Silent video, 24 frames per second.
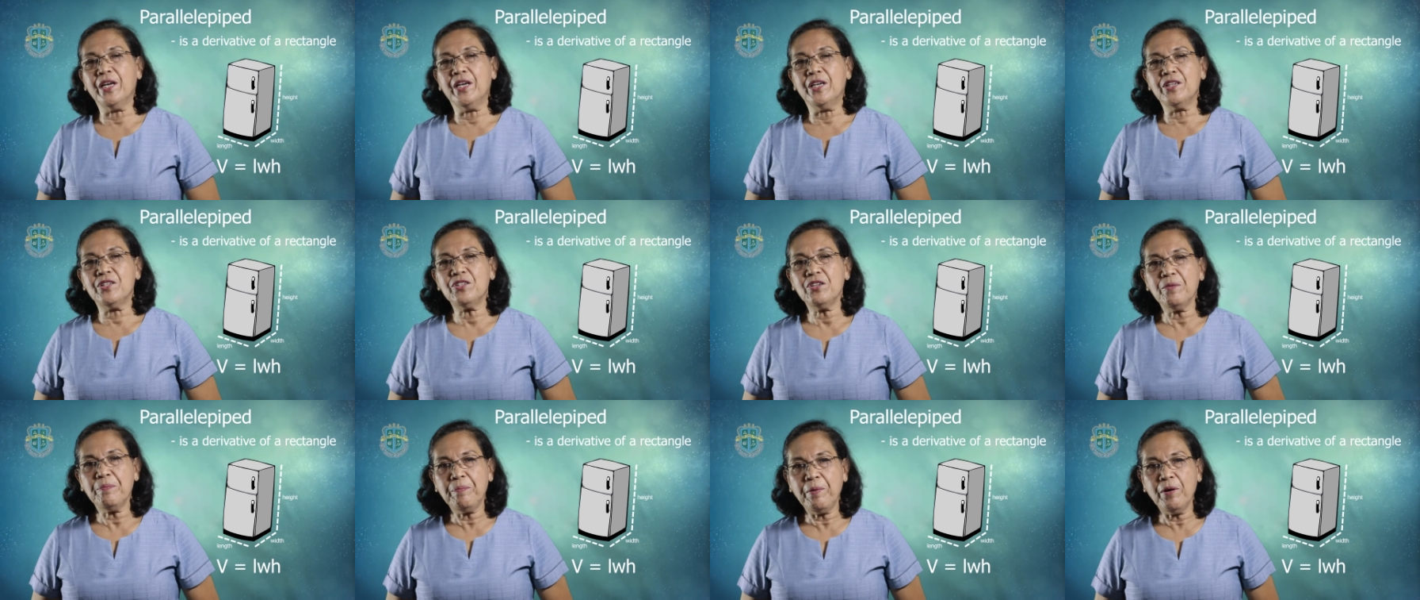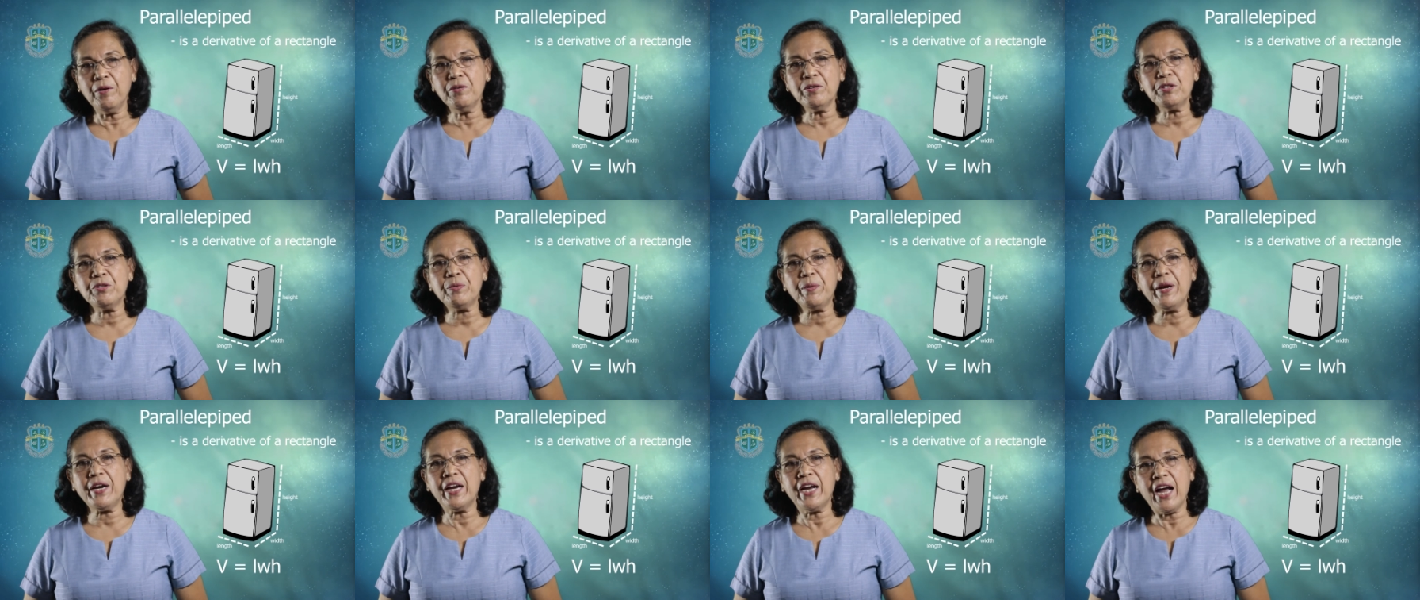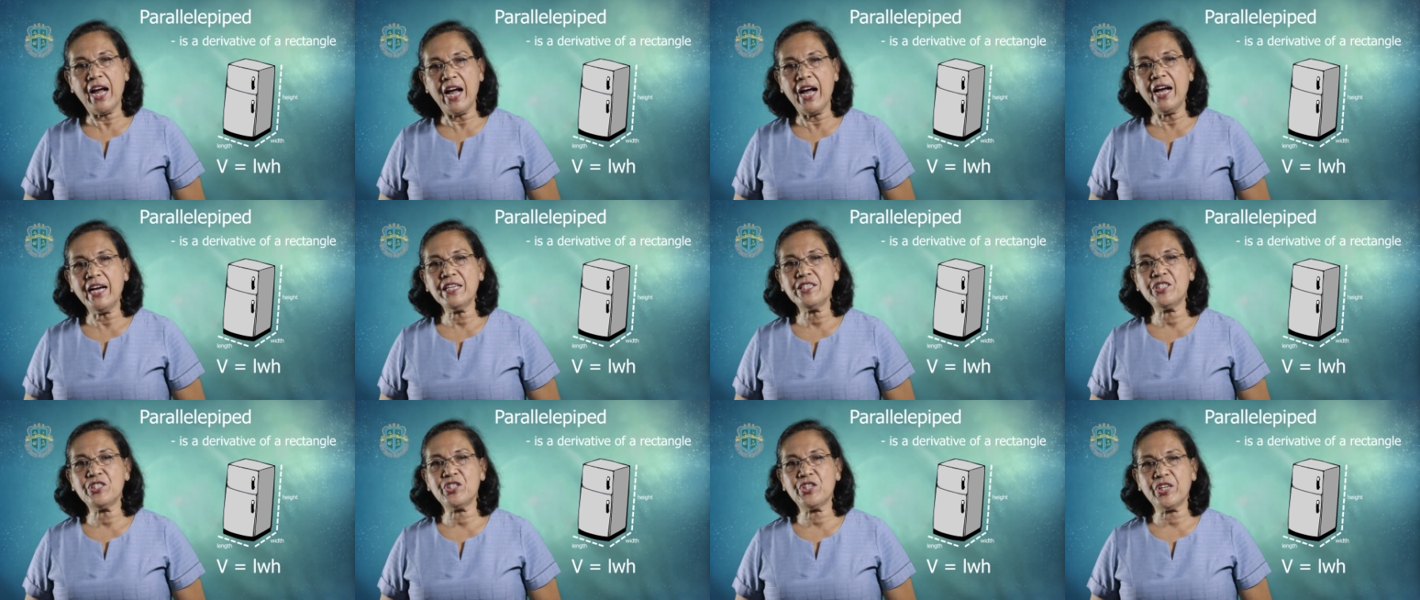Suppose we are
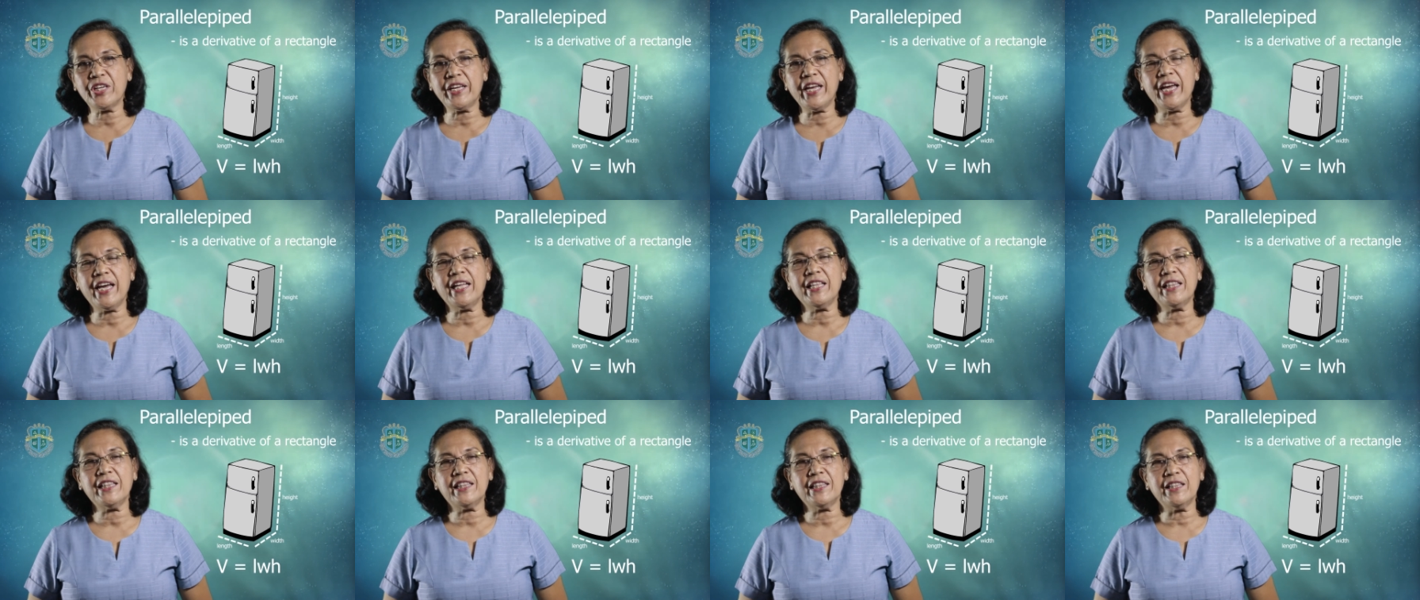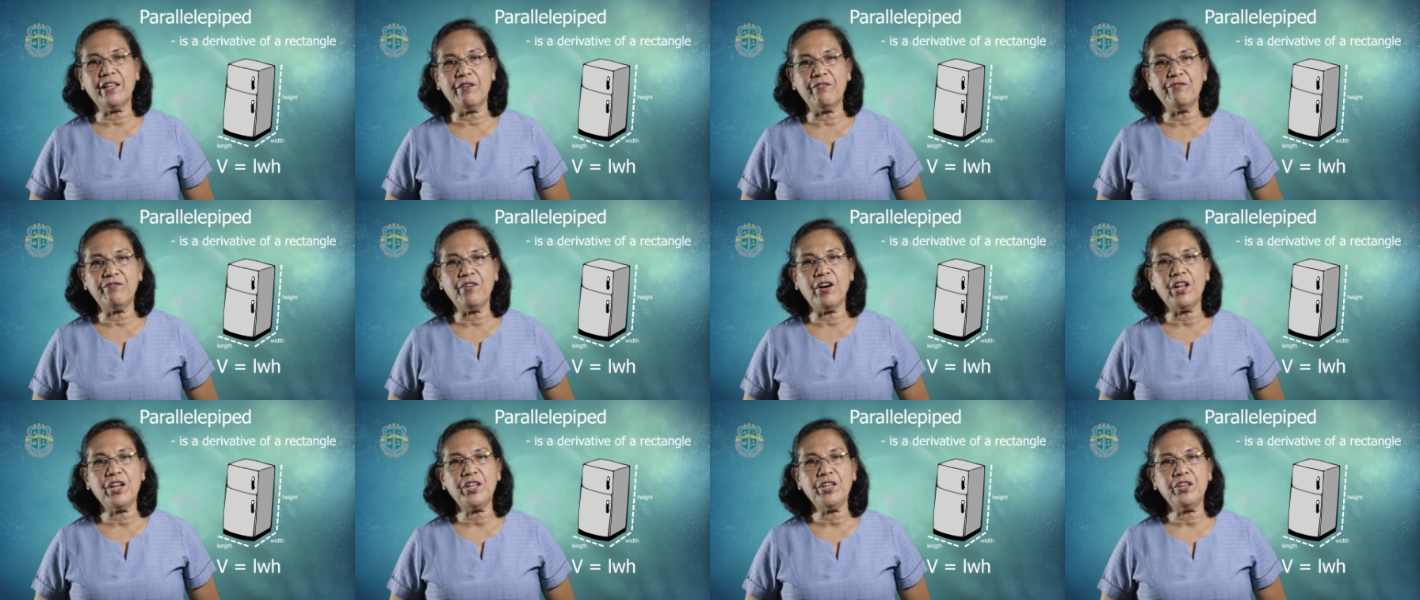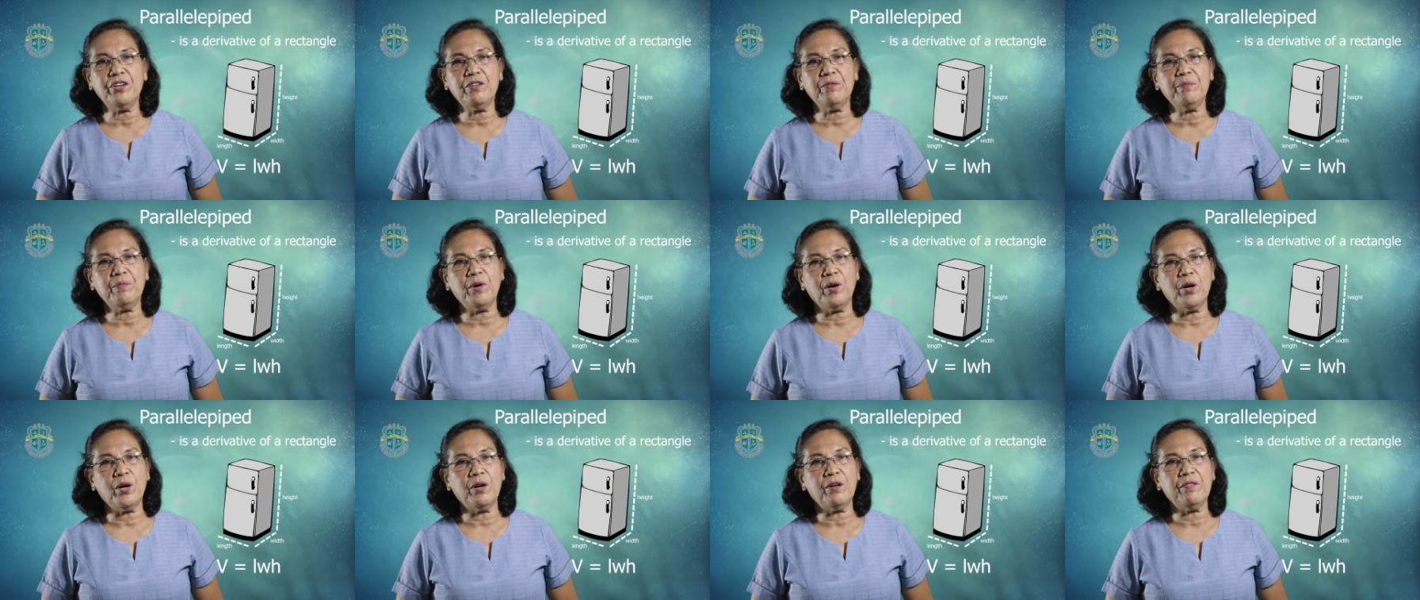asked to get the
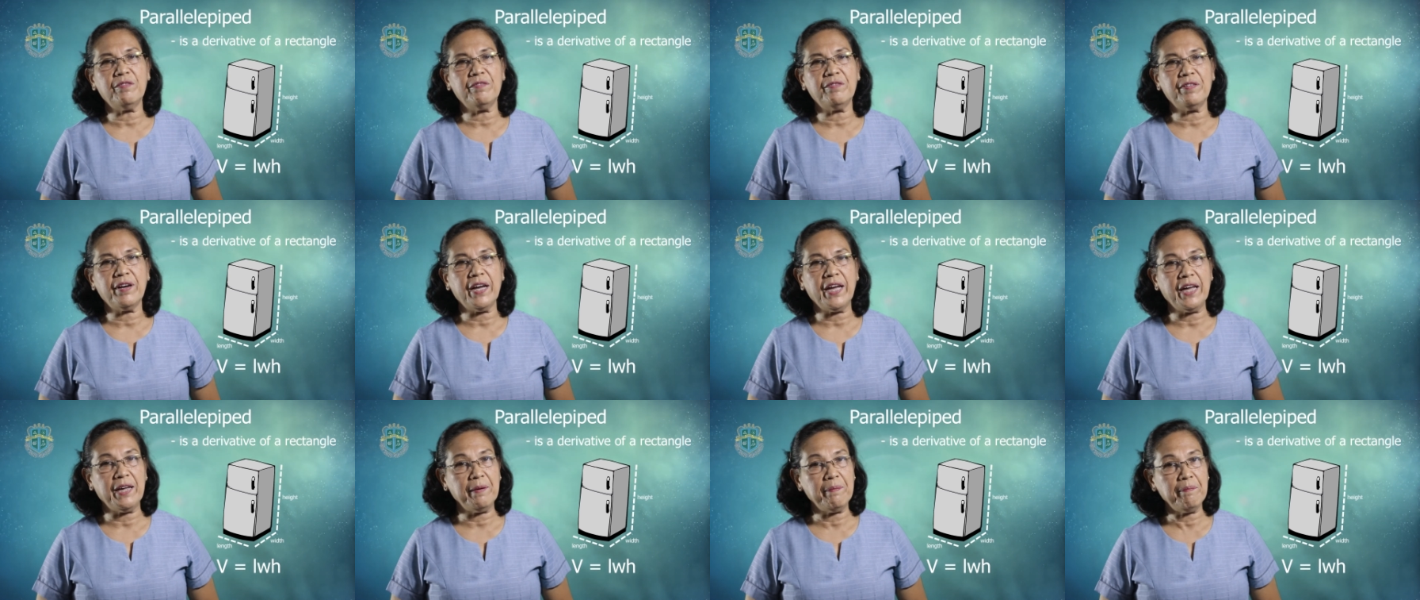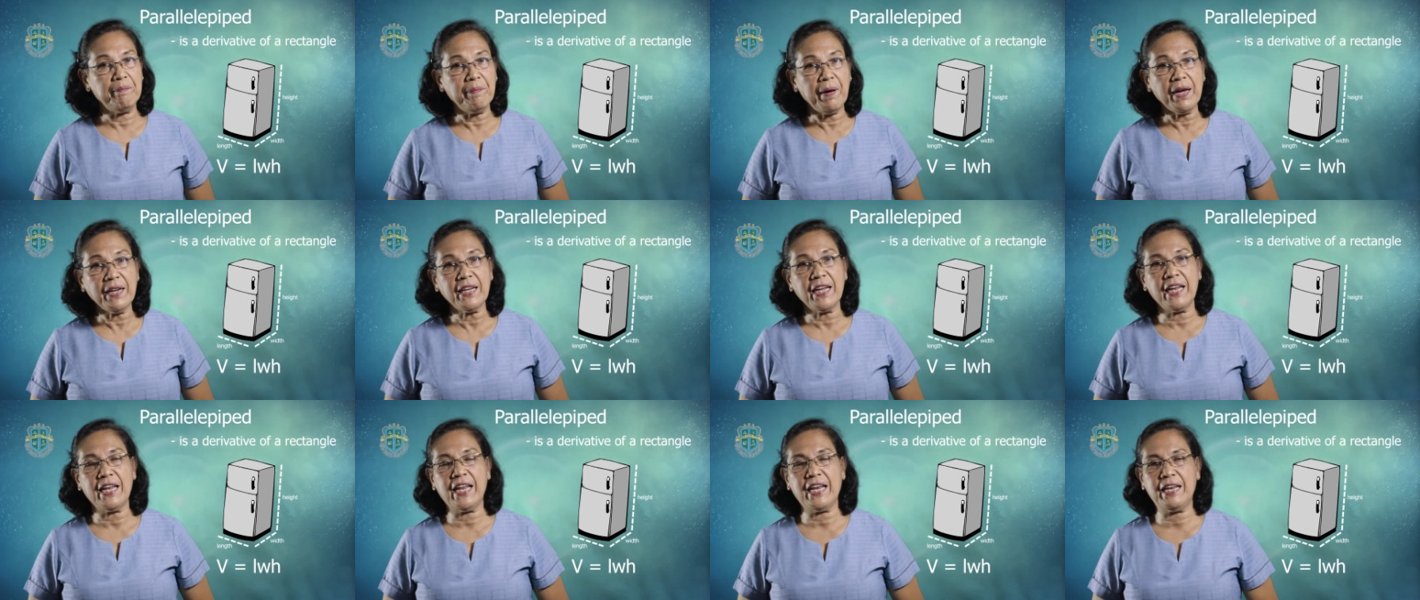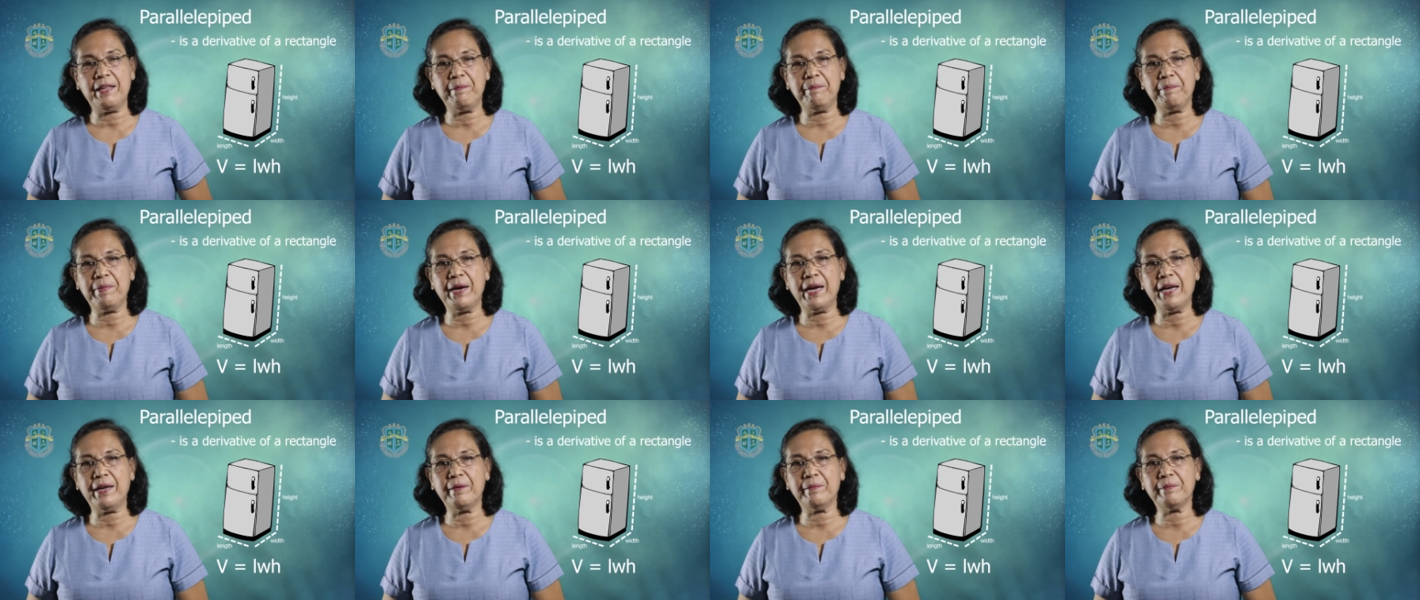volume of a
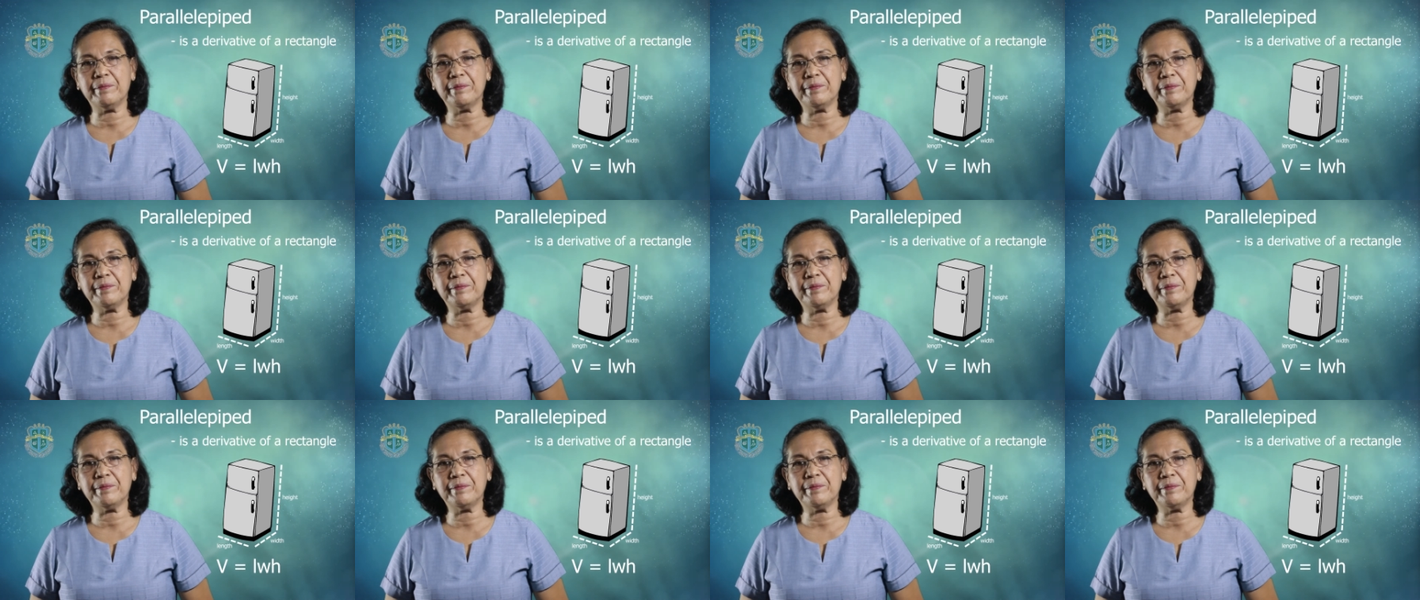parallelepiped.